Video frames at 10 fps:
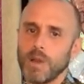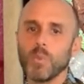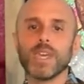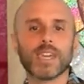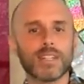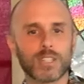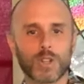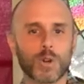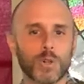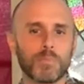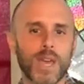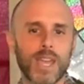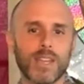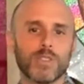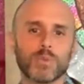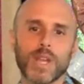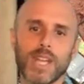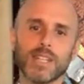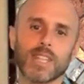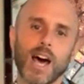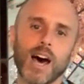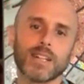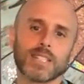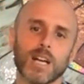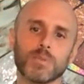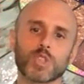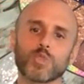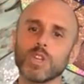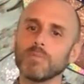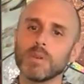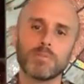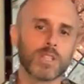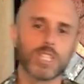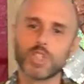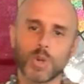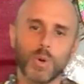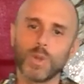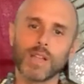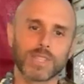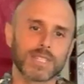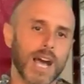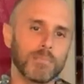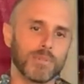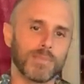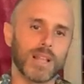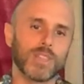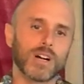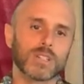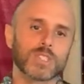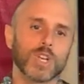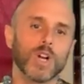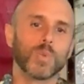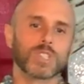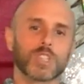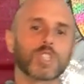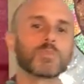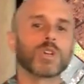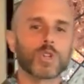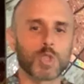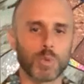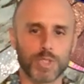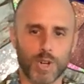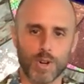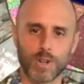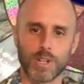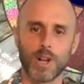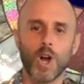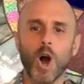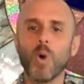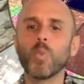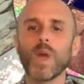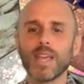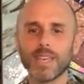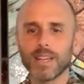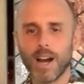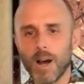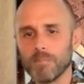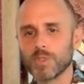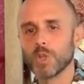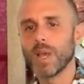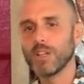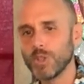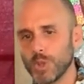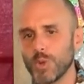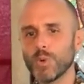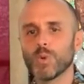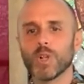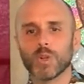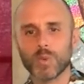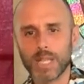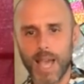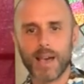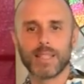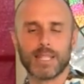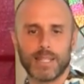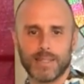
My weekend at Turtle Bay, in the rain and the hot tub, screaming Billy Joel at the top of my lungs, was a spiritual turn, a waking up to a new reality.